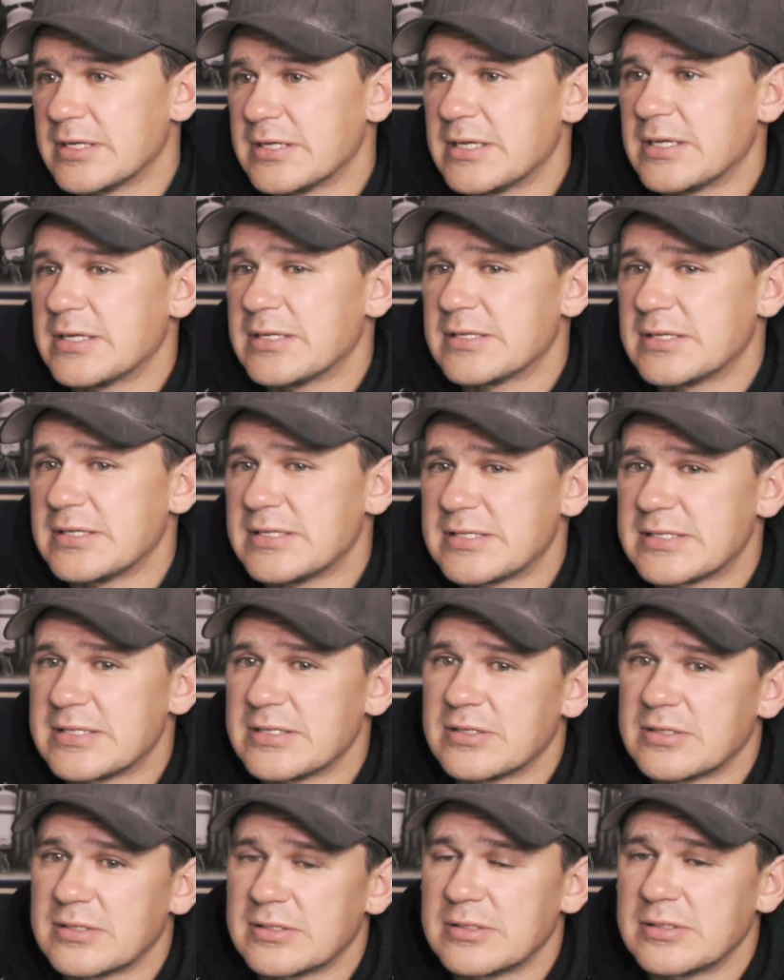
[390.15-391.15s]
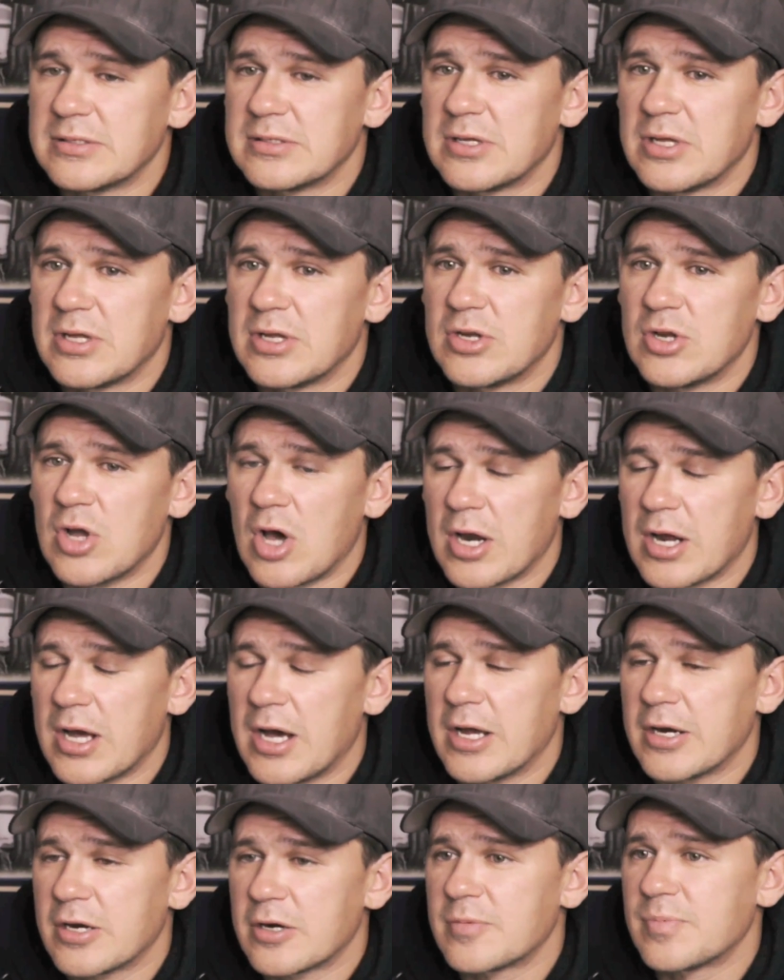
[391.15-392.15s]
He's still not
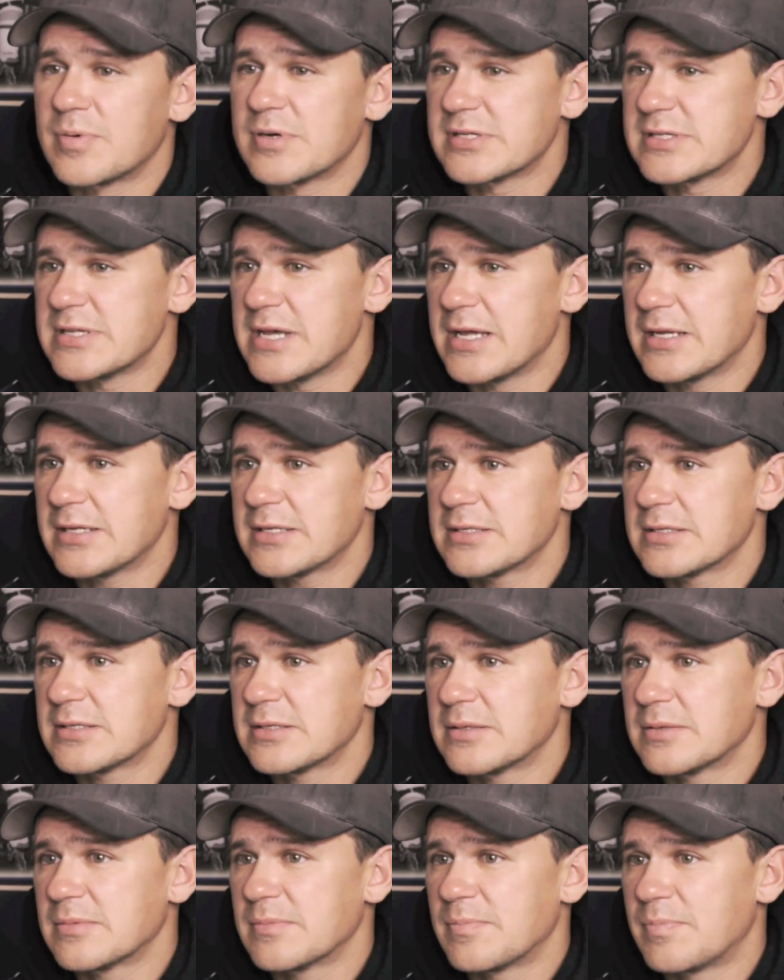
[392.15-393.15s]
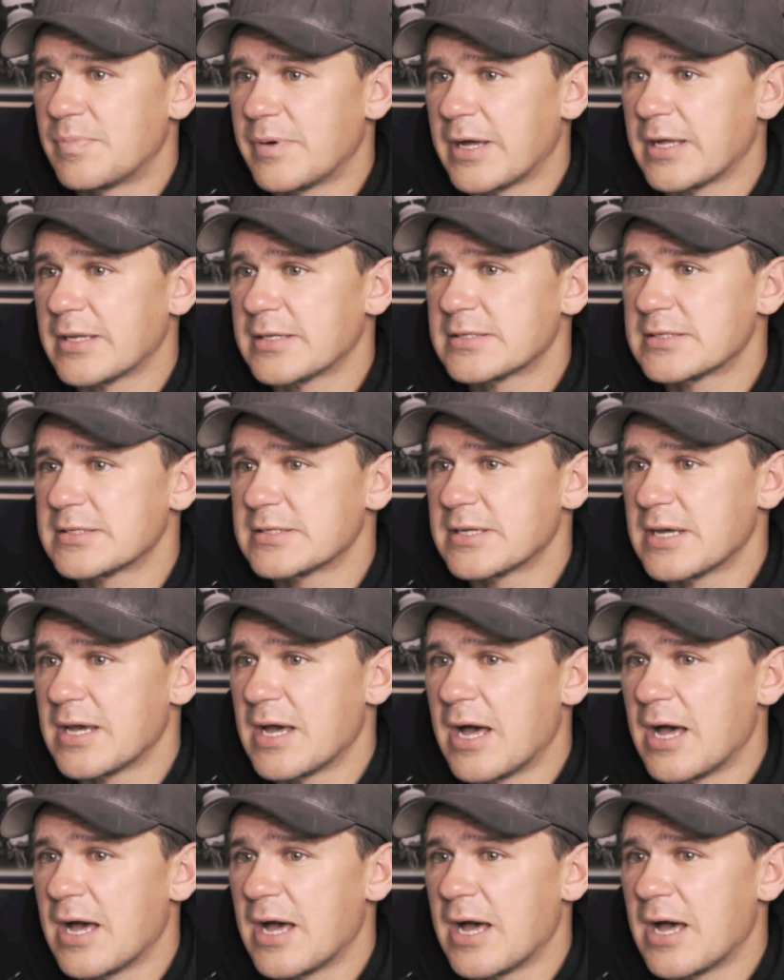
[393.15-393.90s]
100%, but